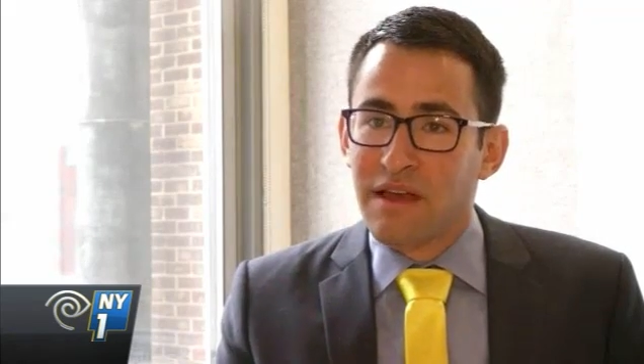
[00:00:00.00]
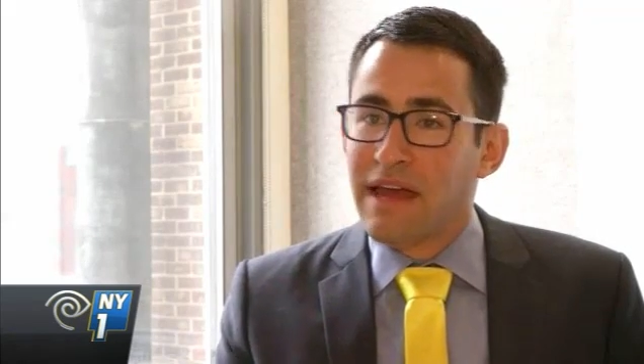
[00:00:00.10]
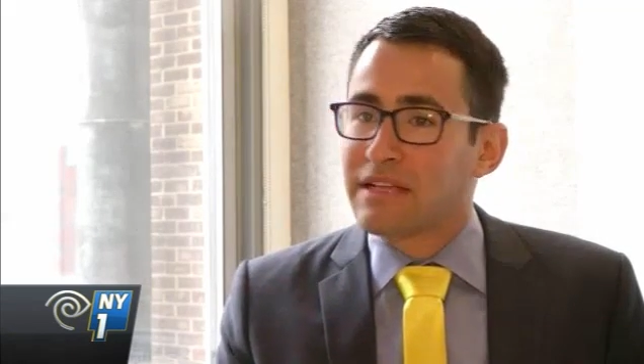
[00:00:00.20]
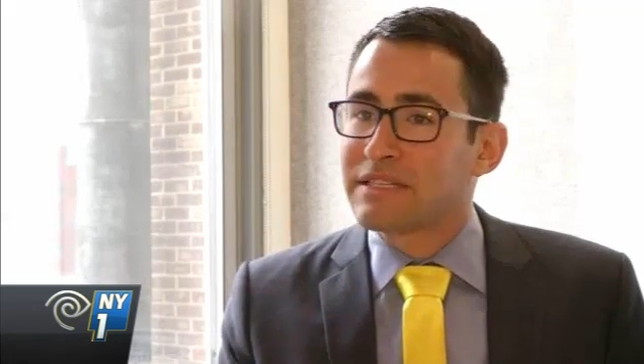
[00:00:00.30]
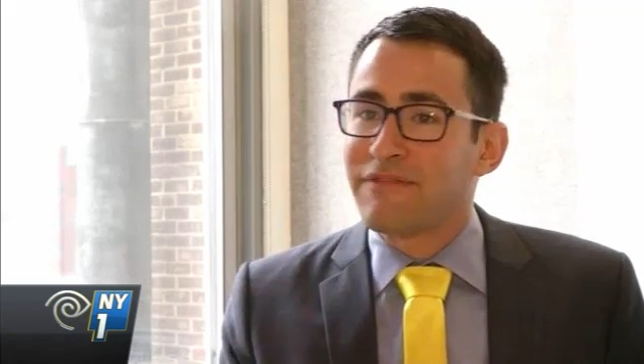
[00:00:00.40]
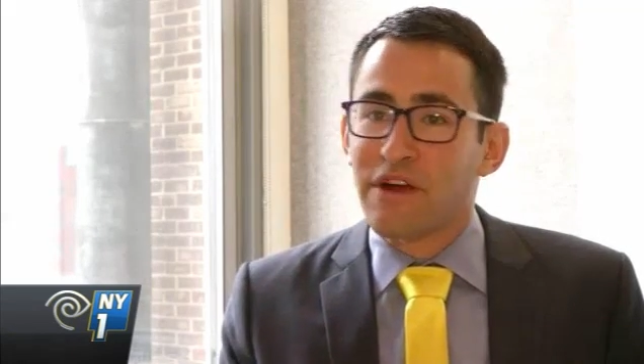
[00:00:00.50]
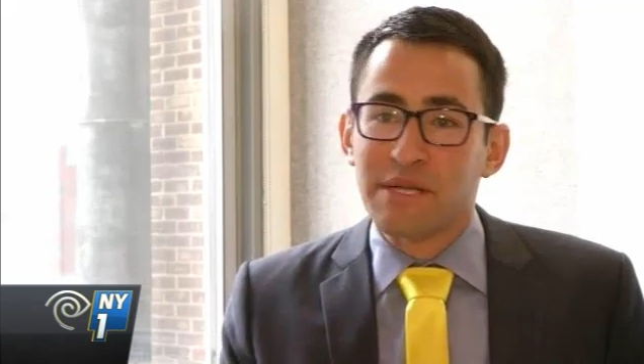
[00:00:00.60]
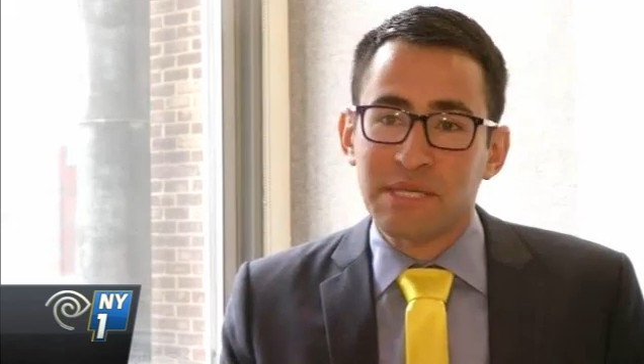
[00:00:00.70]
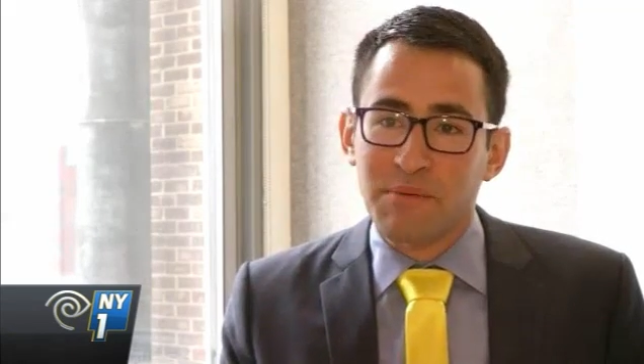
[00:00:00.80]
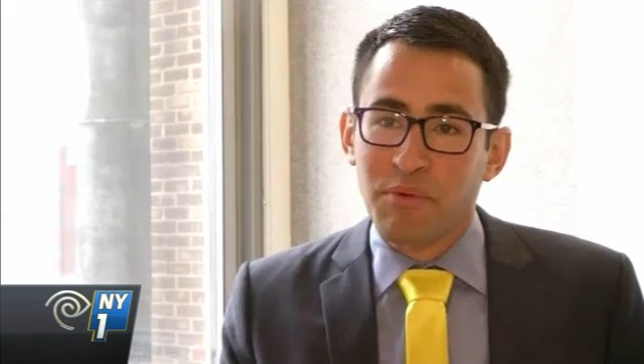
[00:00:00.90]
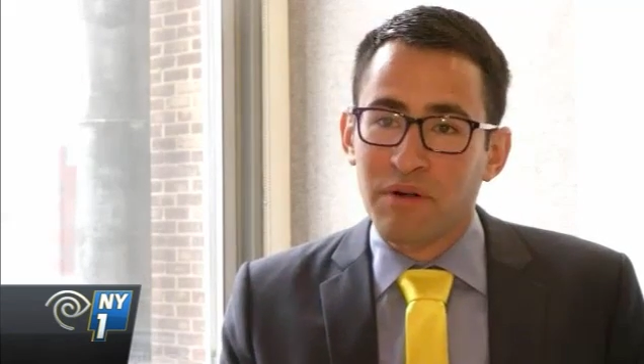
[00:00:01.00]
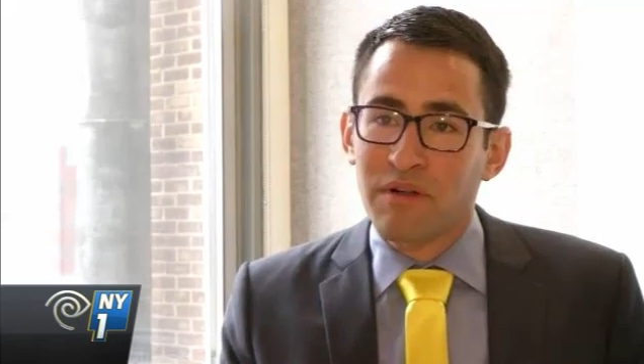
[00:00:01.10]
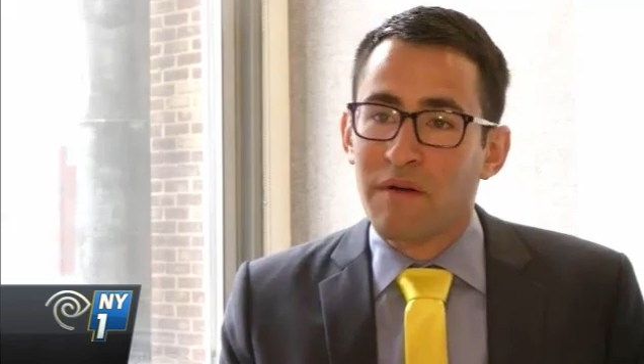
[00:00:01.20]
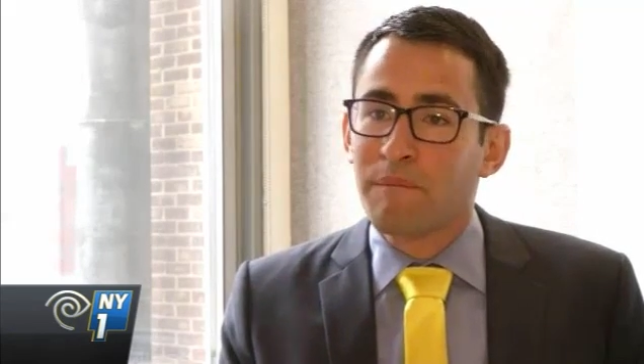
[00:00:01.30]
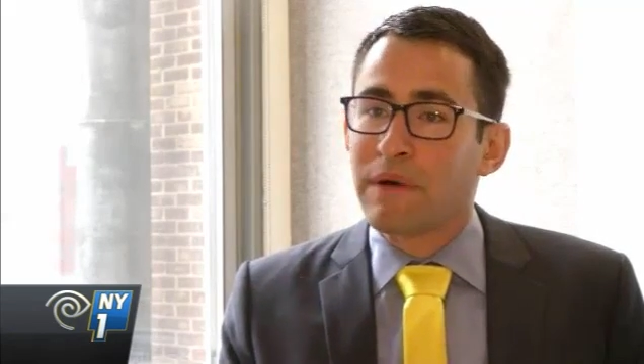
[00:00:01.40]
And it's very simple,
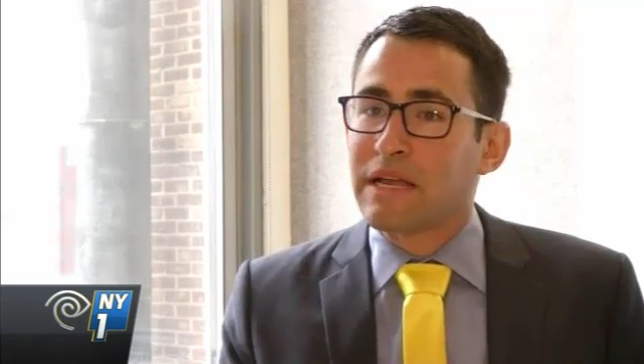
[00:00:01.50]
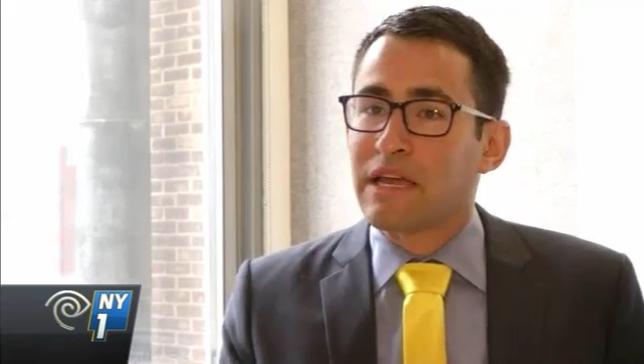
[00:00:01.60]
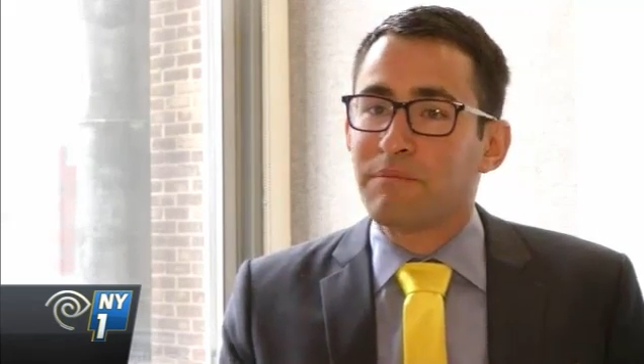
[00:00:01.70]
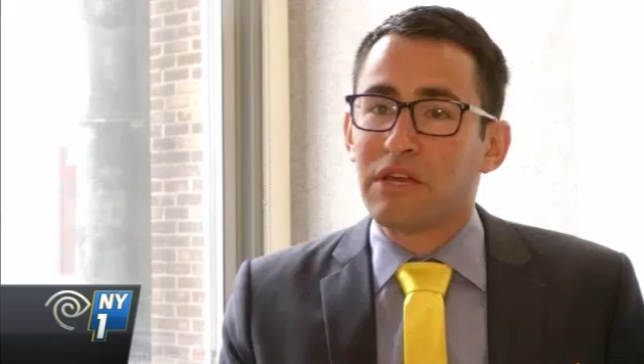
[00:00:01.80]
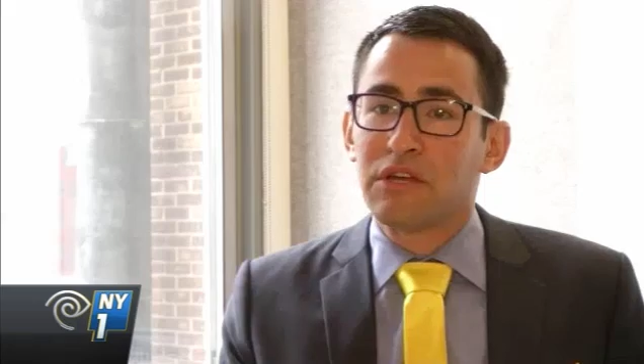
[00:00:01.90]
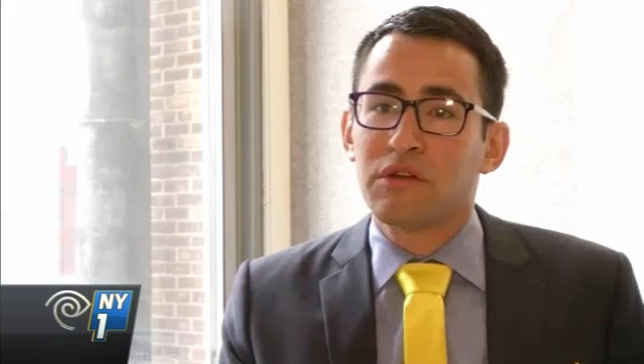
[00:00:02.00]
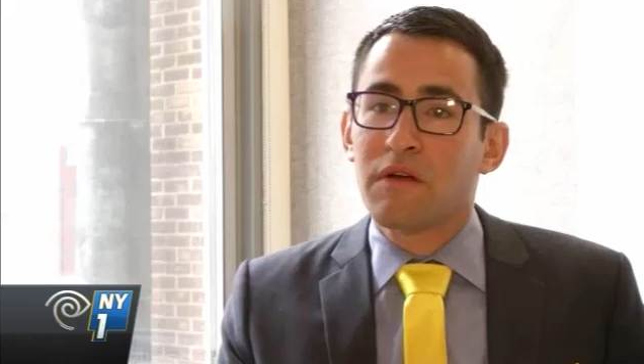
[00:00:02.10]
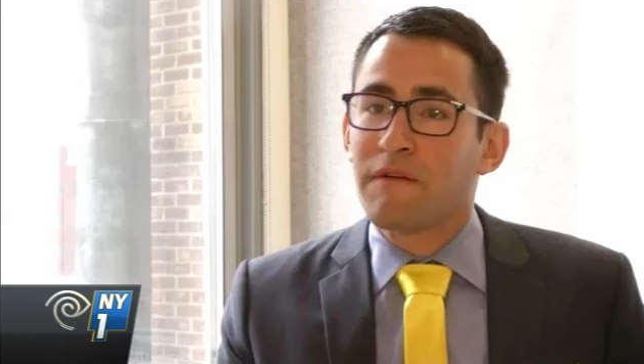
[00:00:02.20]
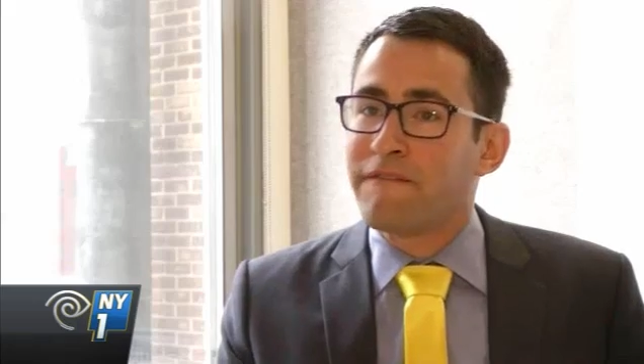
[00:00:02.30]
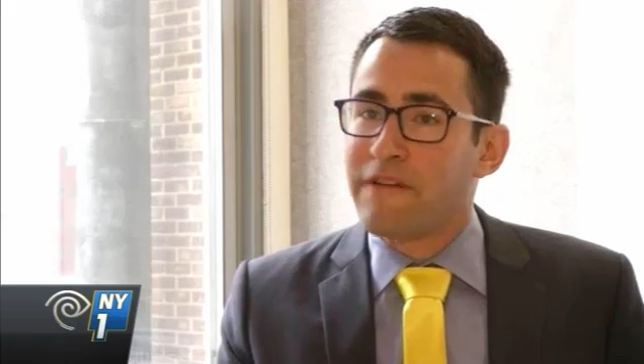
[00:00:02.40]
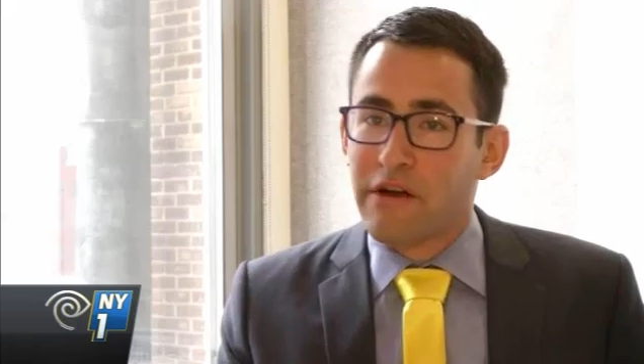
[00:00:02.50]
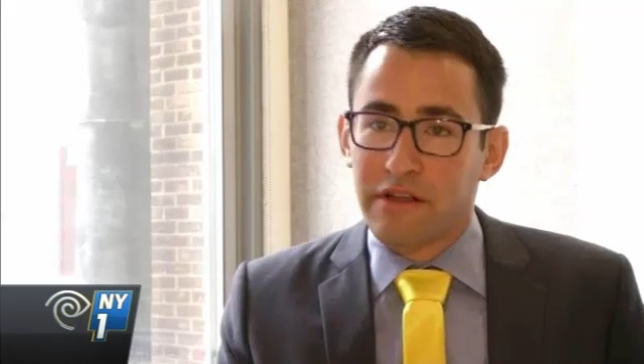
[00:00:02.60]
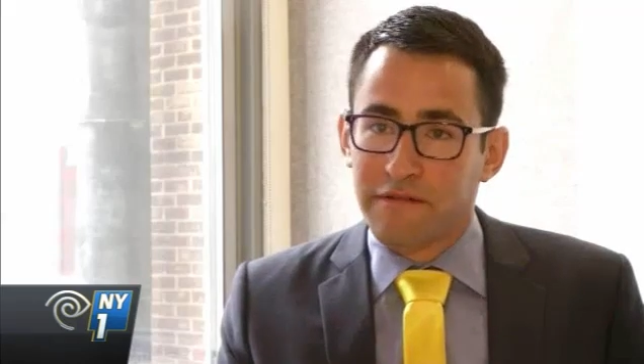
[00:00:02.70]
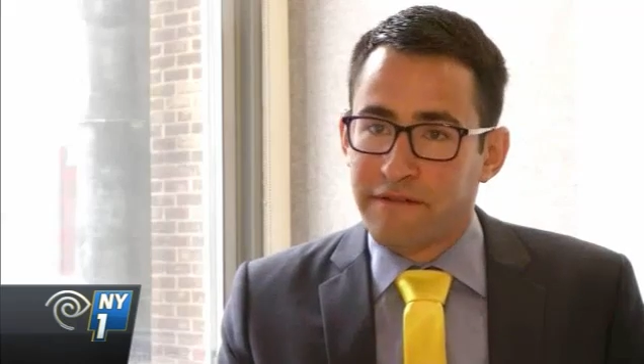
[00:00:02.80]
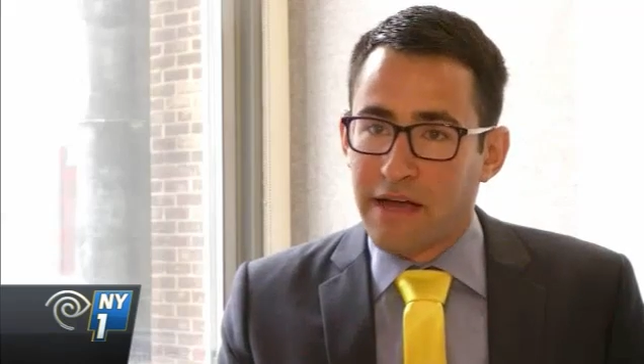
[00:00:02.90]
but it can be
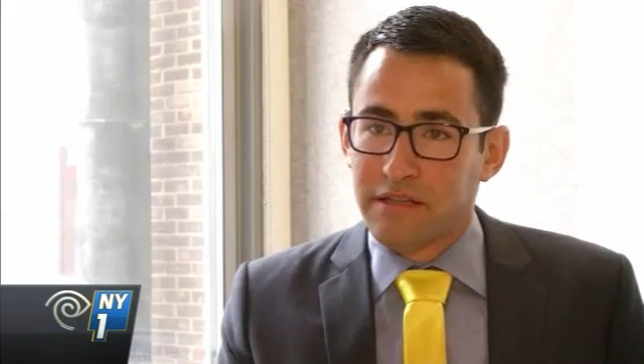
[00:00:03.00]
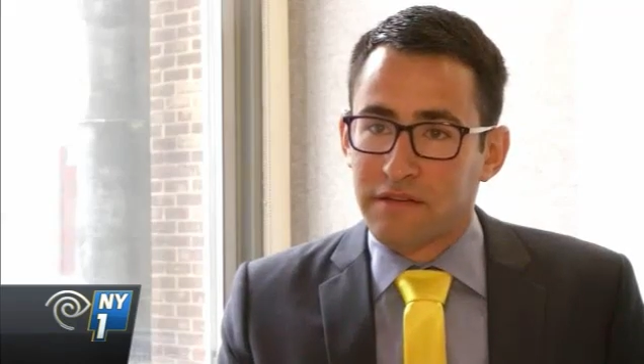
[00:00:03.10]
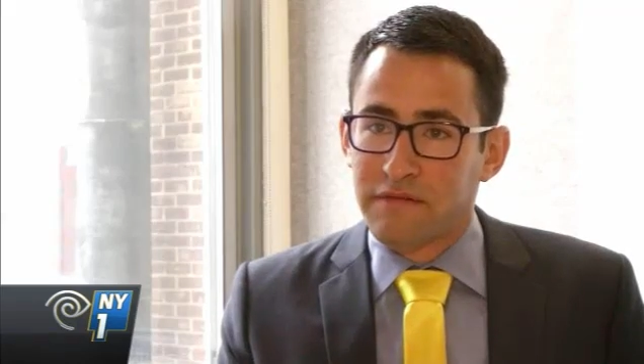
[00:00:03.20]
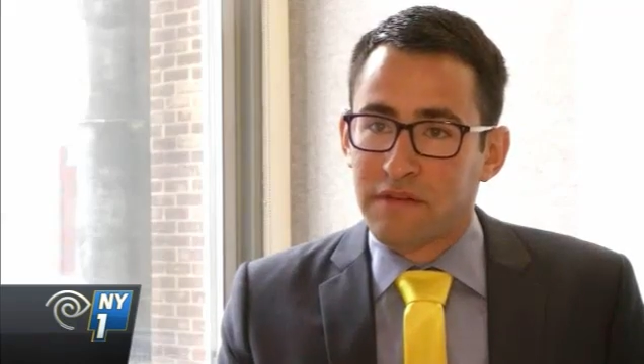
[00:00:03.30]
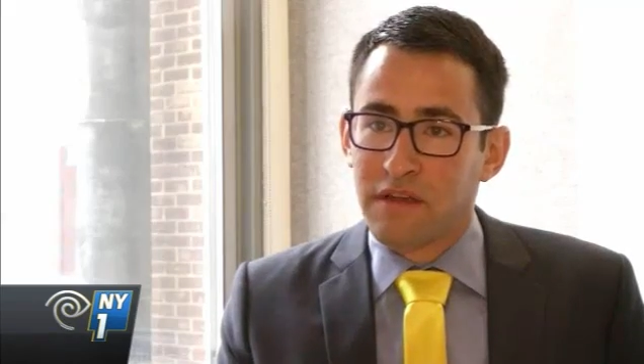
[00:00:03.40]
very effective.